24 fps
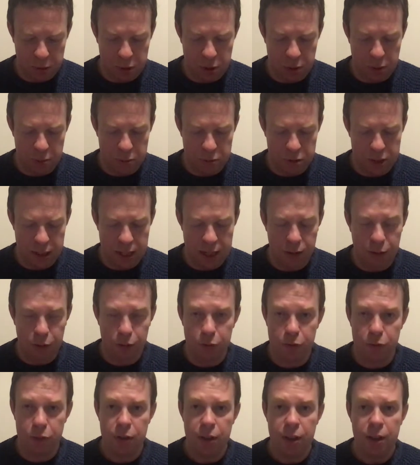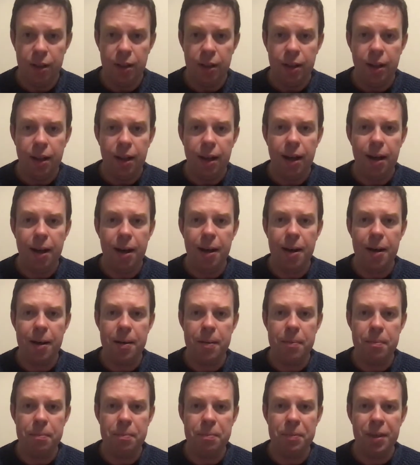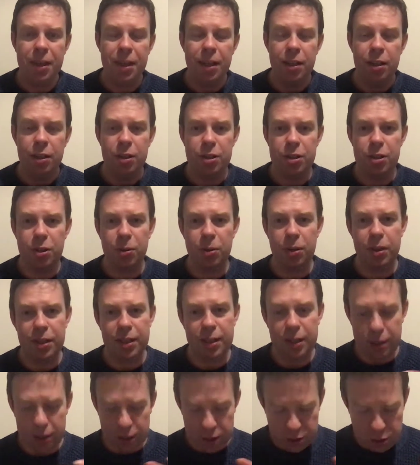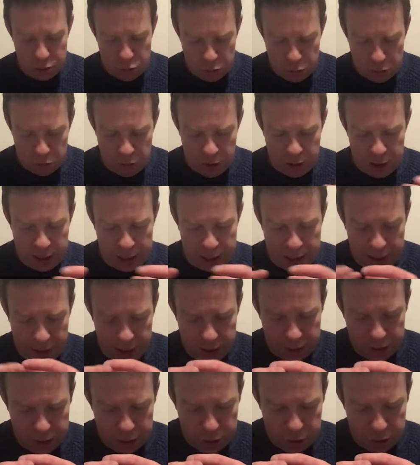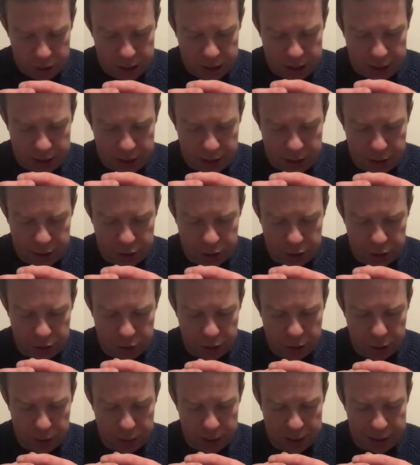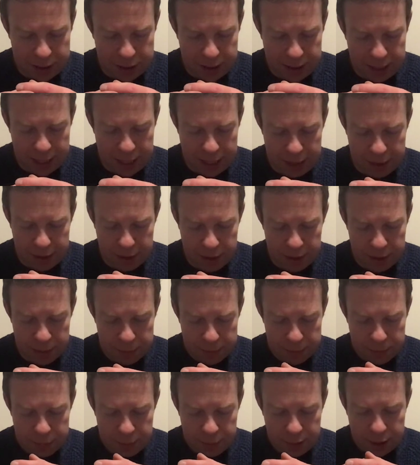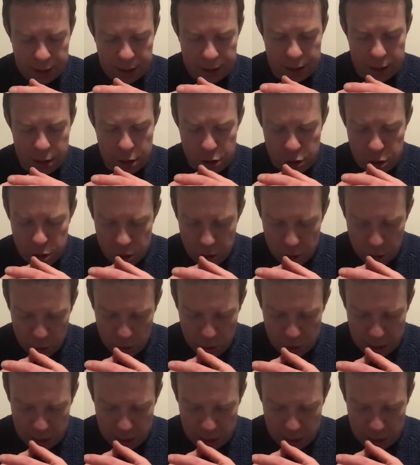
to himself. Um, so there's really kind of interesting kind of stuff coming together, and a new